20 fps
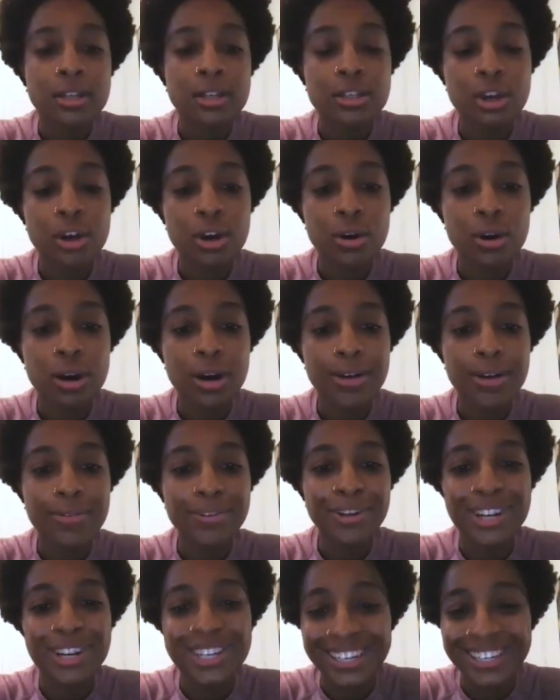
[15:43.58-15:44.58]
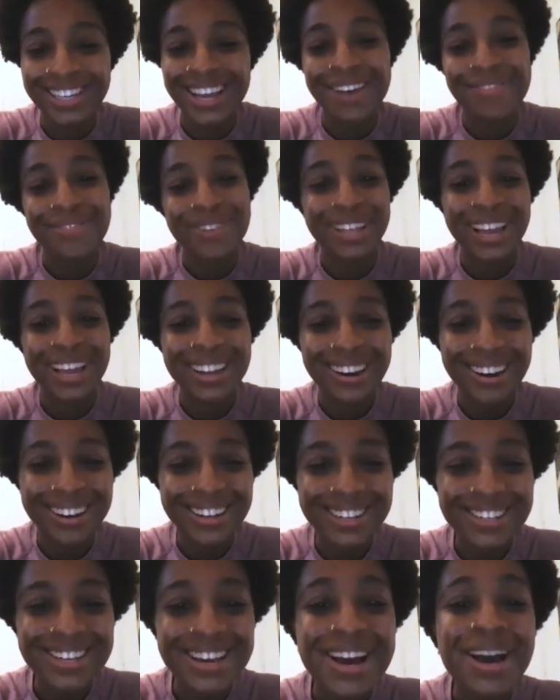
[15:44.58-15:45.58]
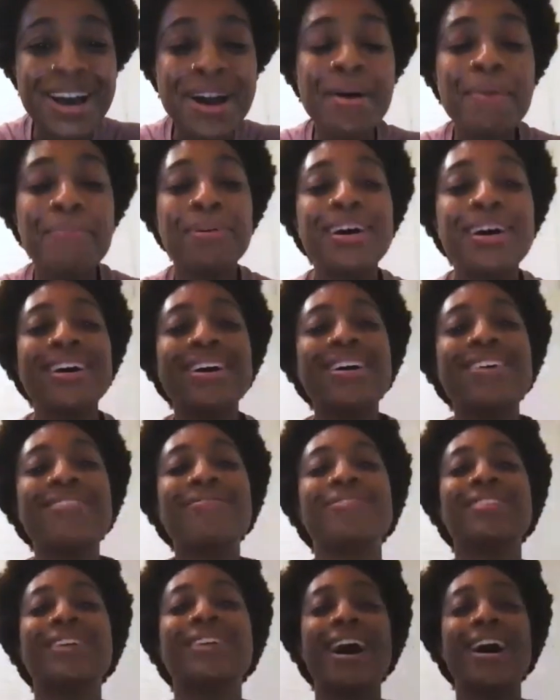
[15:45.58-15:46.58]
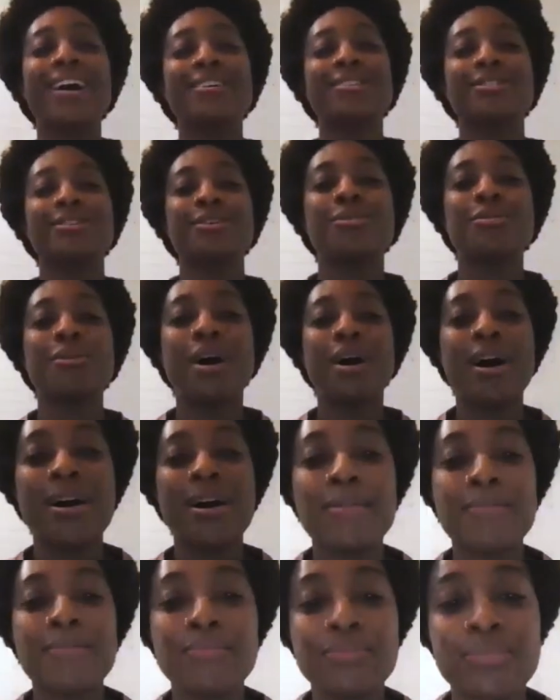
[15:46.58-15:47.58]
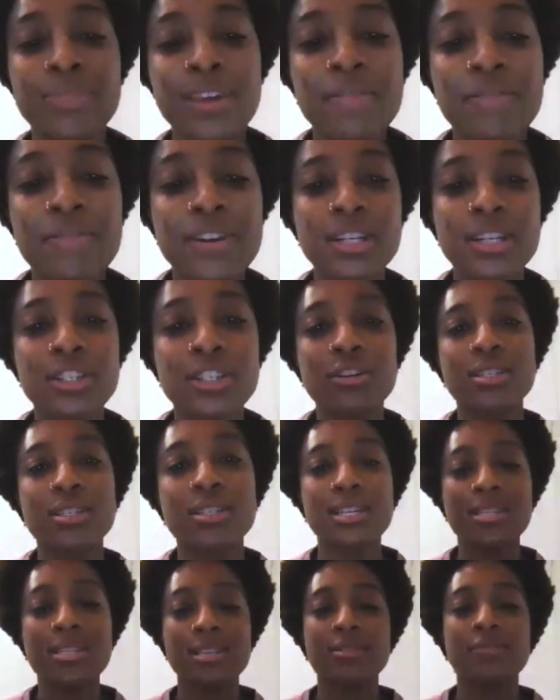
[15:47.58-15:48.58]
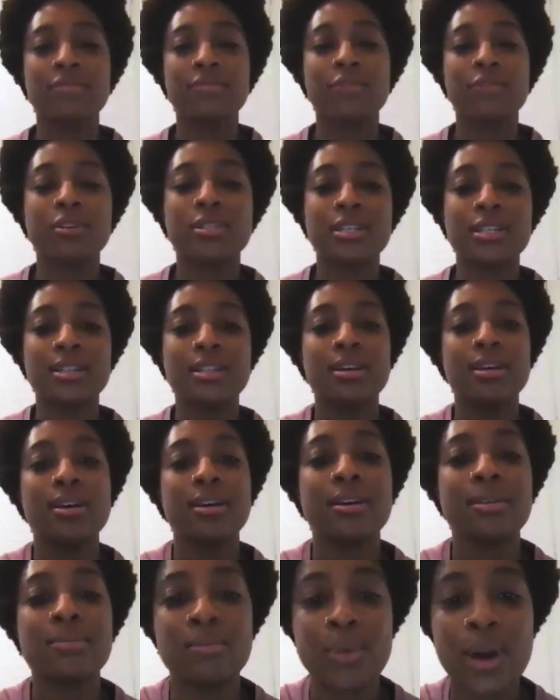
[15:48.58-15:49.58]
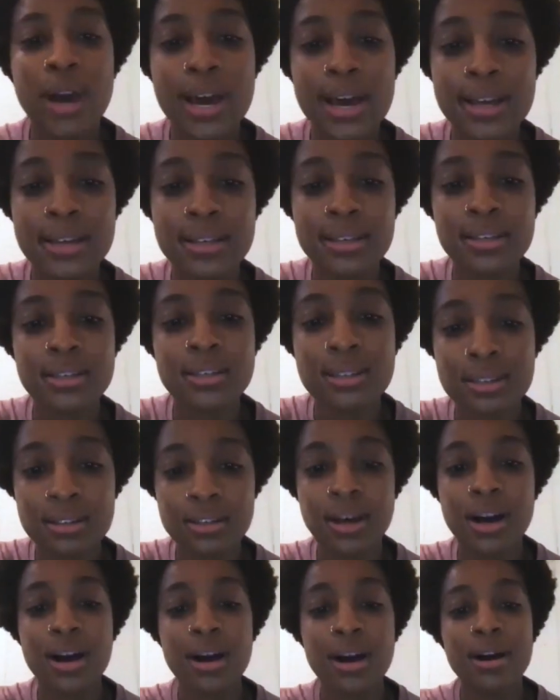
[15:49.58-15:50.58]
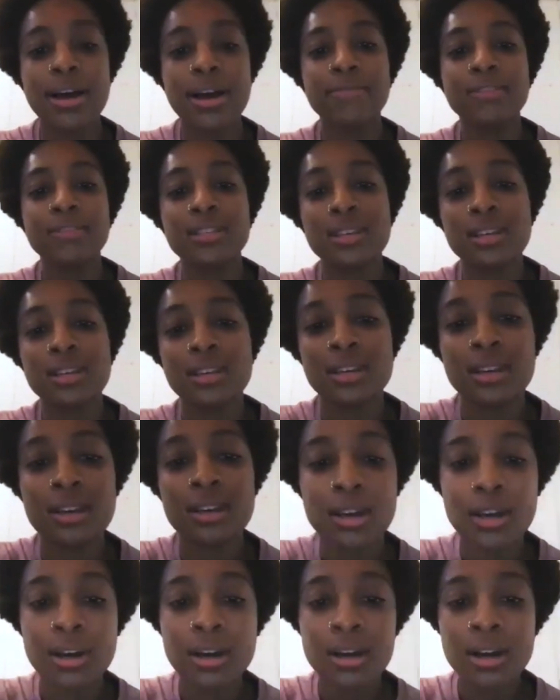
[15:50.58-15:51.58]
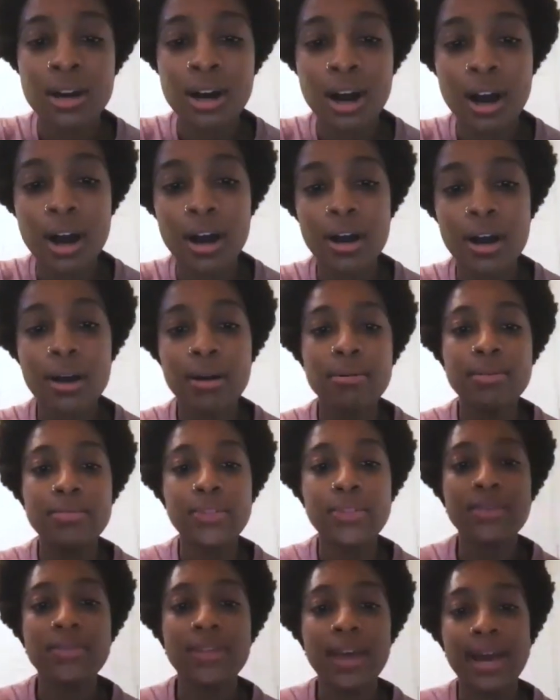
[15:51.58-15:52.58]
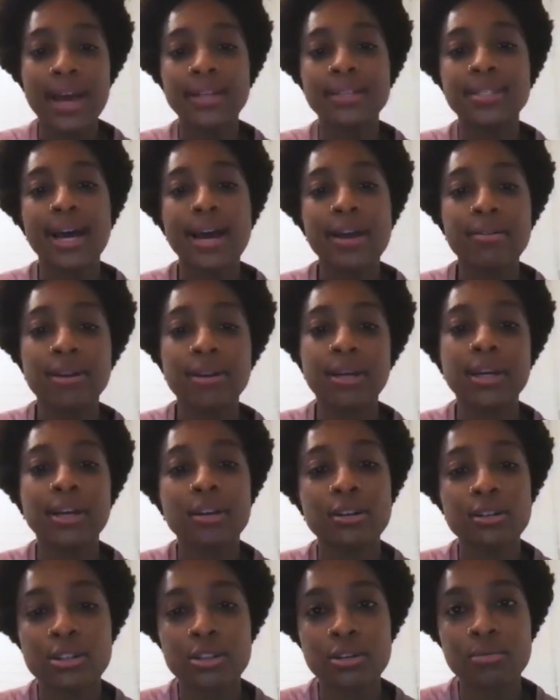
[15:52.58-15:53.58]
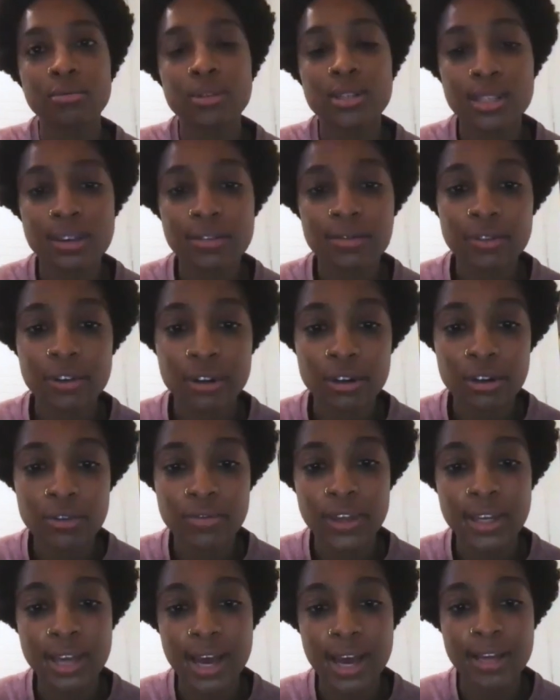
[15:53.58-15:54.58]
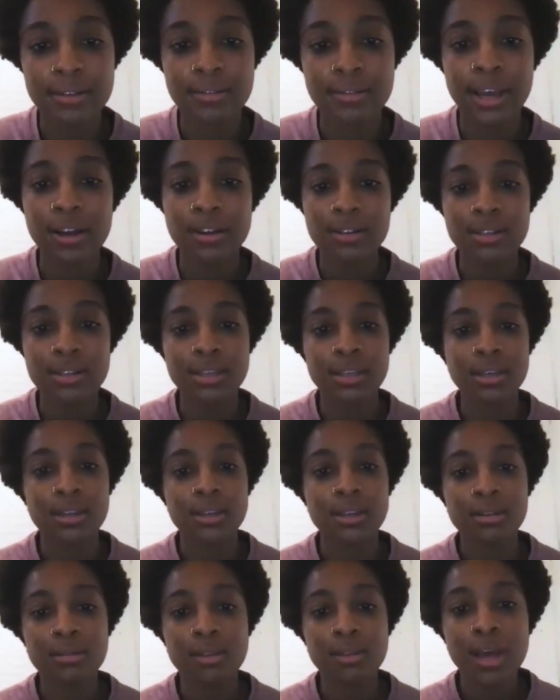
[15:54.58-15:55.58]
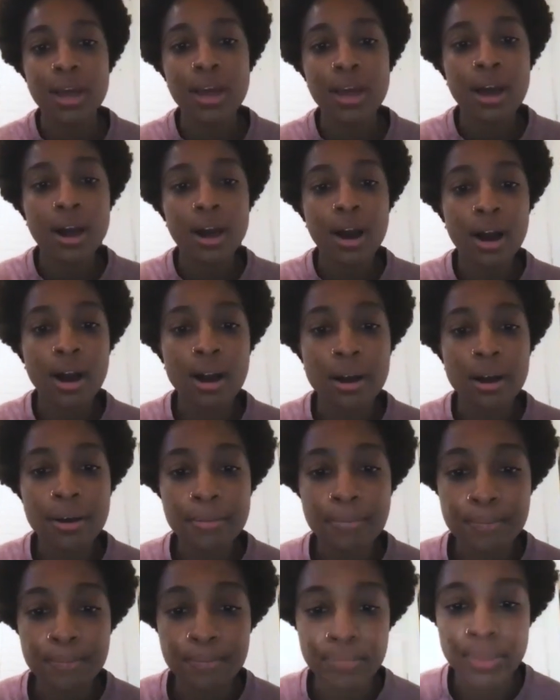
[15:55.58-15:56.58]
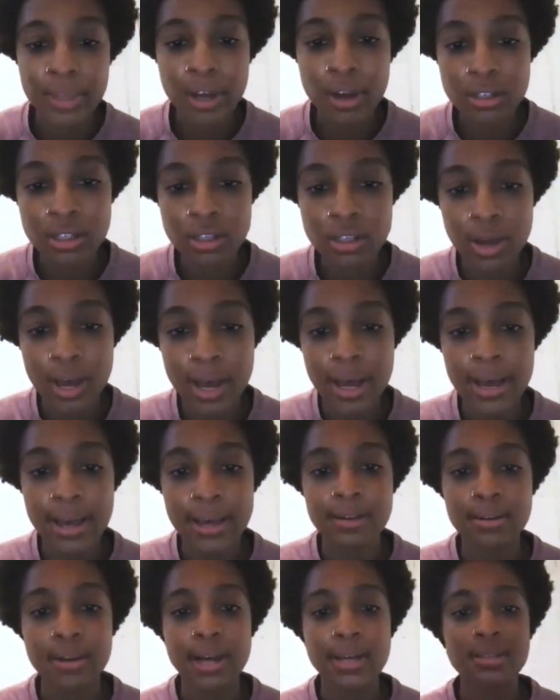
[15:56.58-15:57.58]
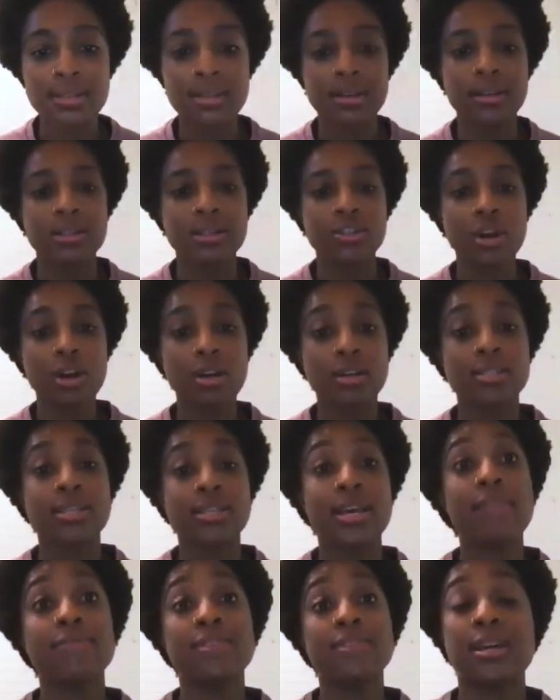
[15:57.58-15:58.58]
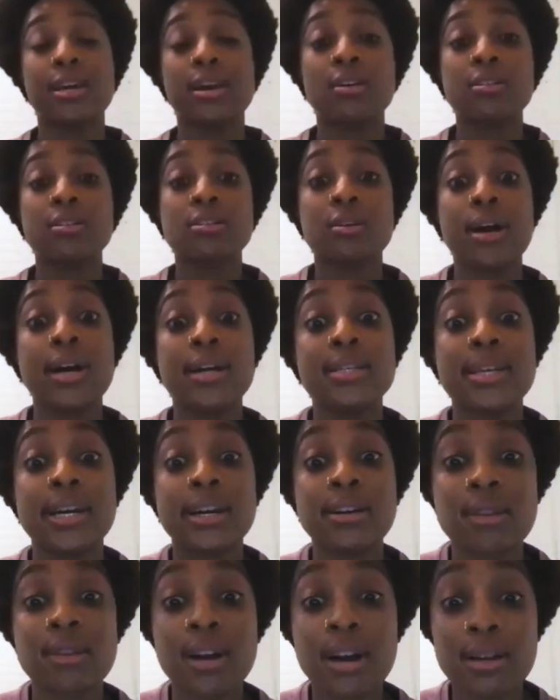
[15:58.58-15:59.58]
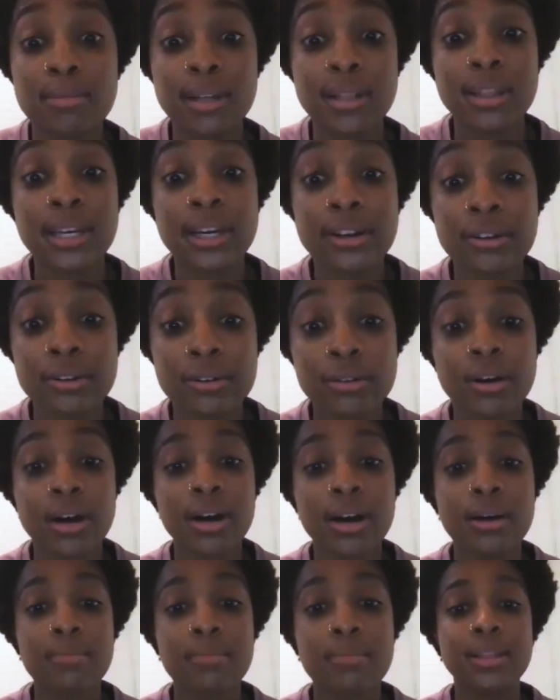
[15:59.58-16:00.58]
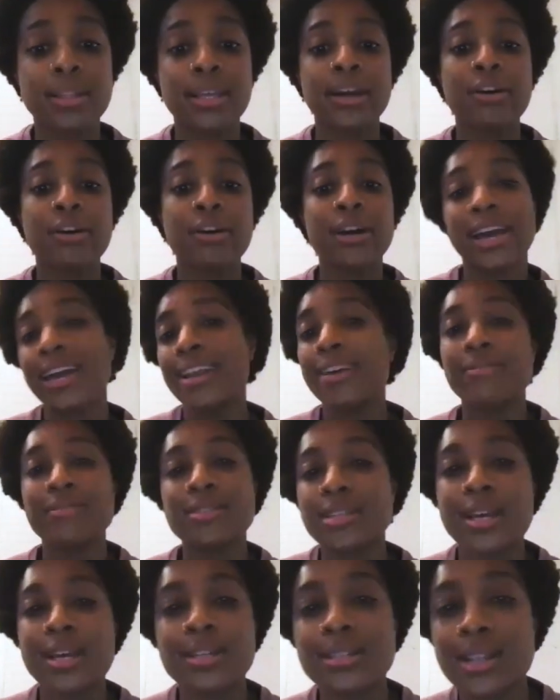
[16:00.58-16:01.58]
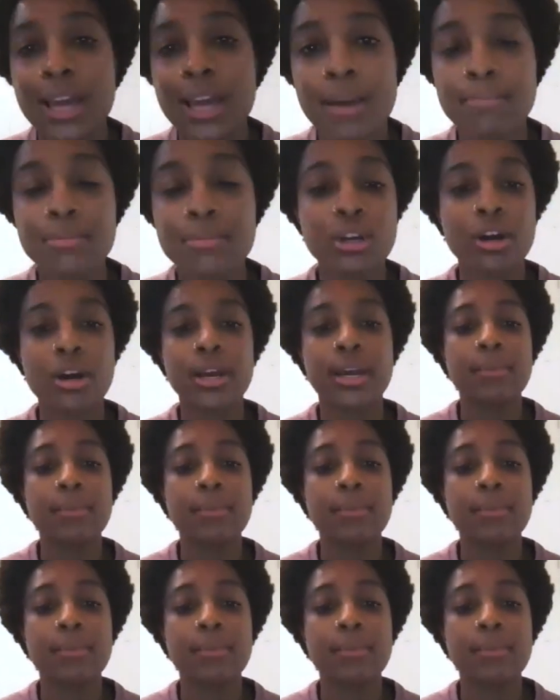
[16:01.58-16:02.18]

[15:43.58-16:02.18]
So you're just like, but they lost. But yeah, so they finished their season first in the West, AFC. And then they had Tyreek Hill as their receiver, and they had Kelsey. They also had, as a strong safety, they also had Tyrann Mathieu. I can't even say his name. I'm sorry.